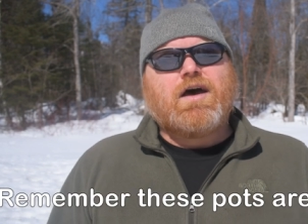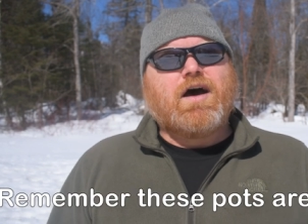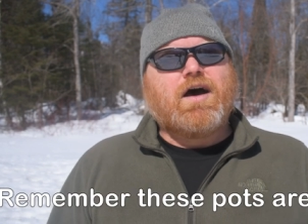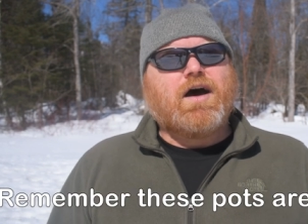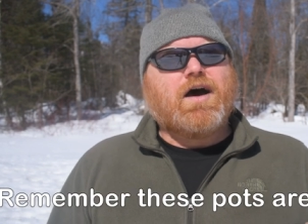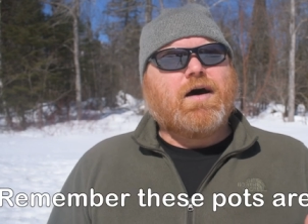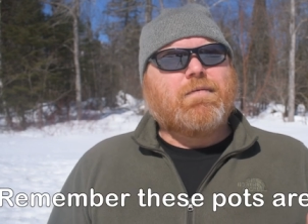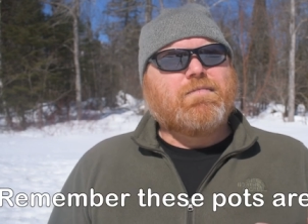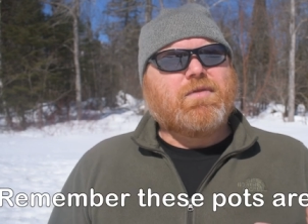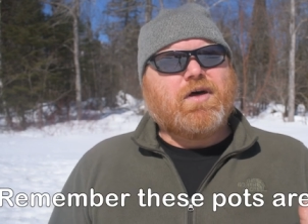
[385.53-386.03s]

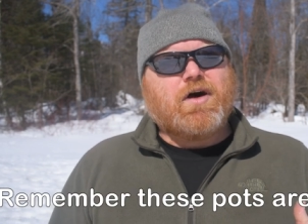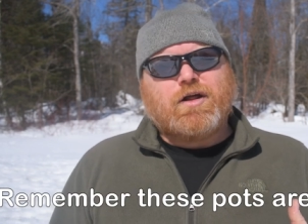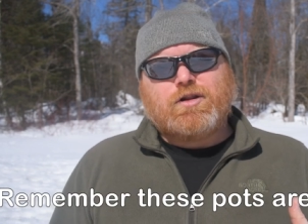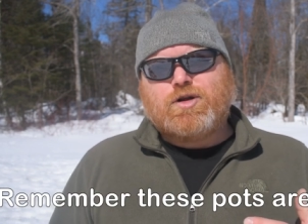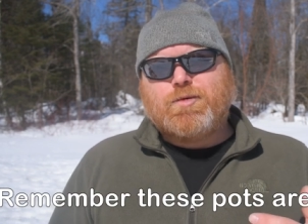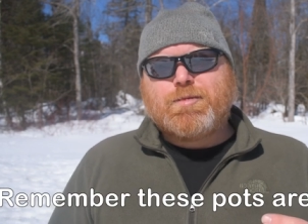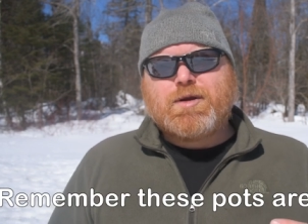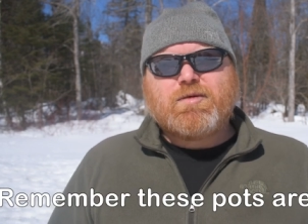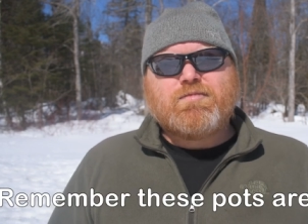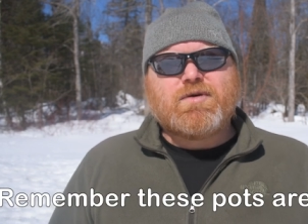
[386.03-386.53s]

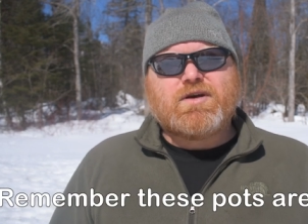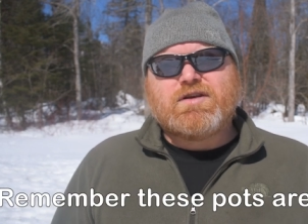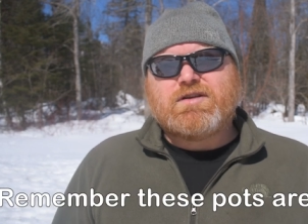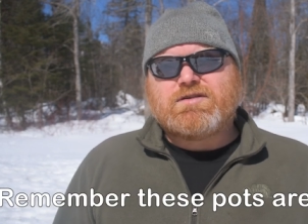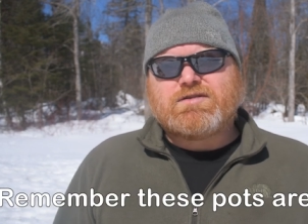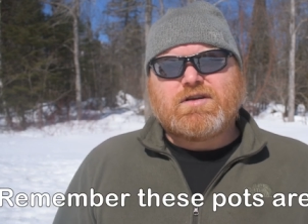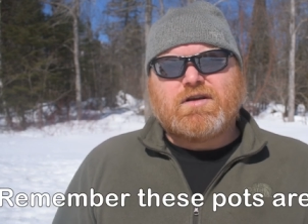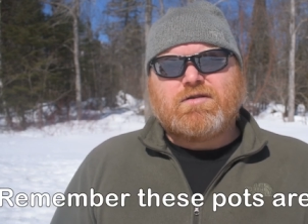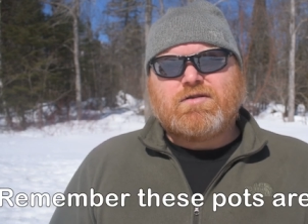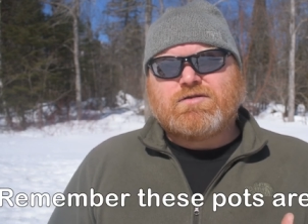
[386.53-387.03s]
Aluminum
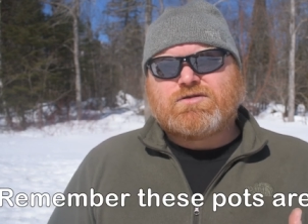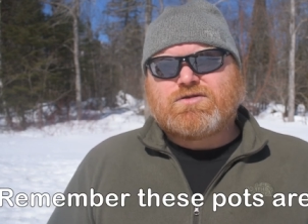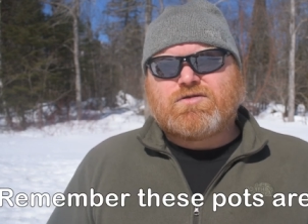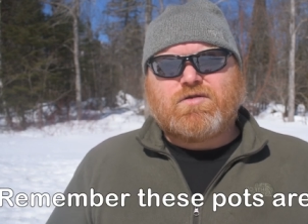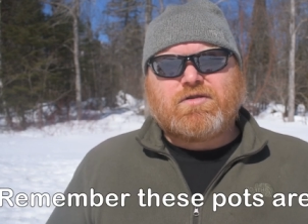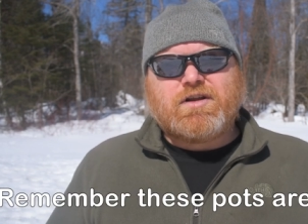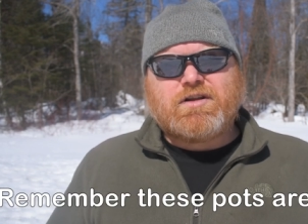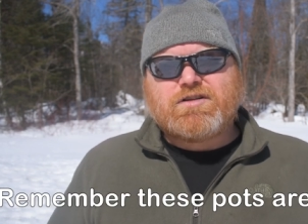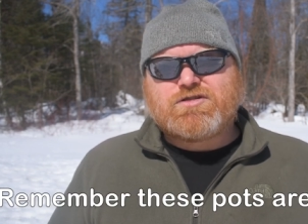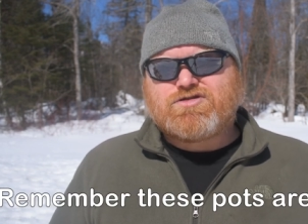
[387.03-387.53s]
is
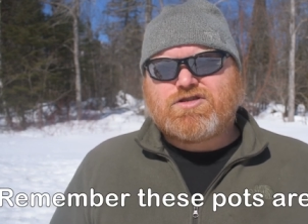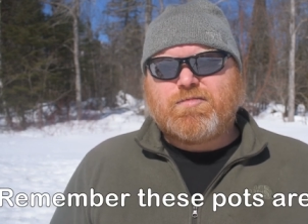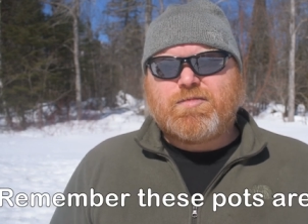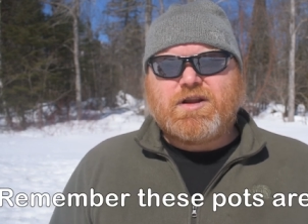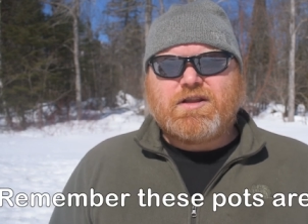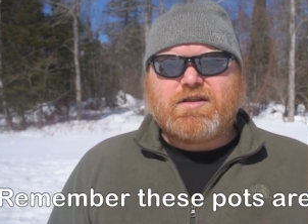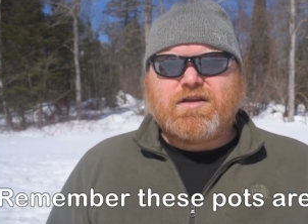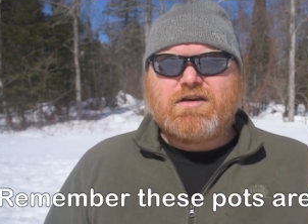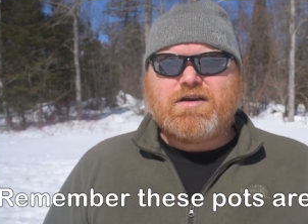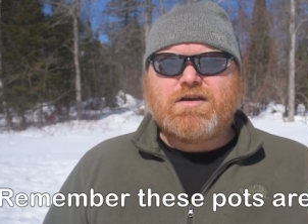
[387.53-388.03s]
certainly
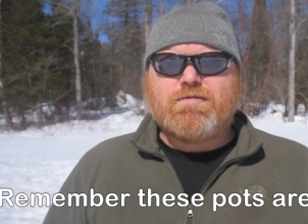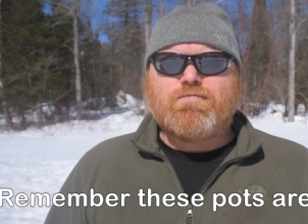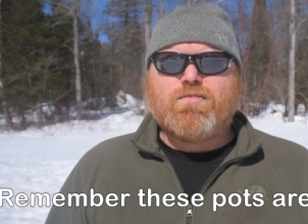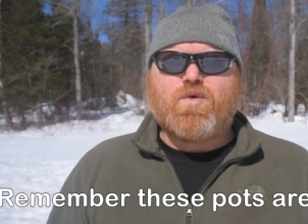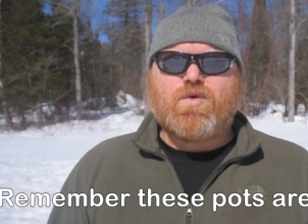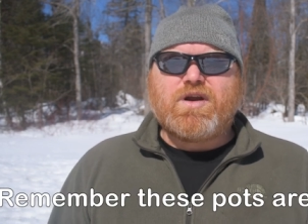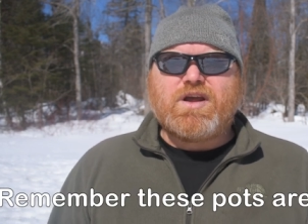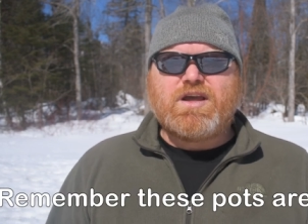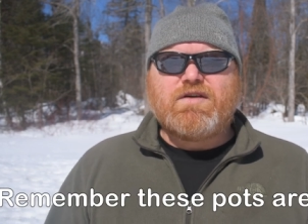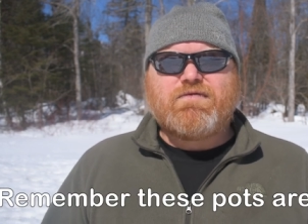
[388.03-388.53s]
distributing the heat
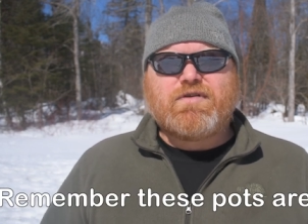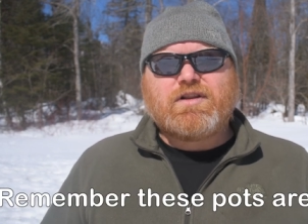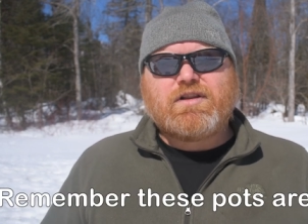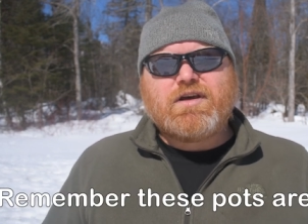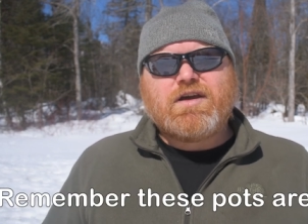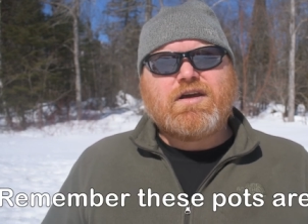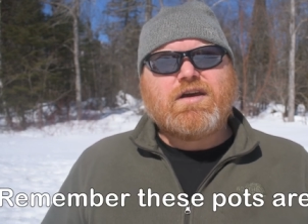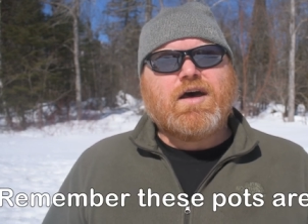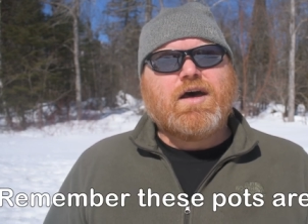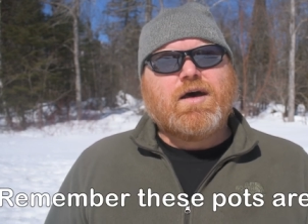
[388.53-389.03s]
more
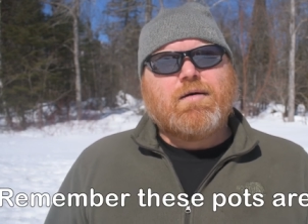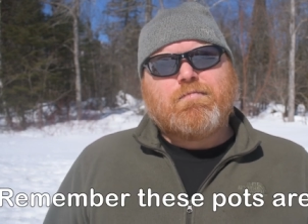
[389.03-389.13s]
evenly,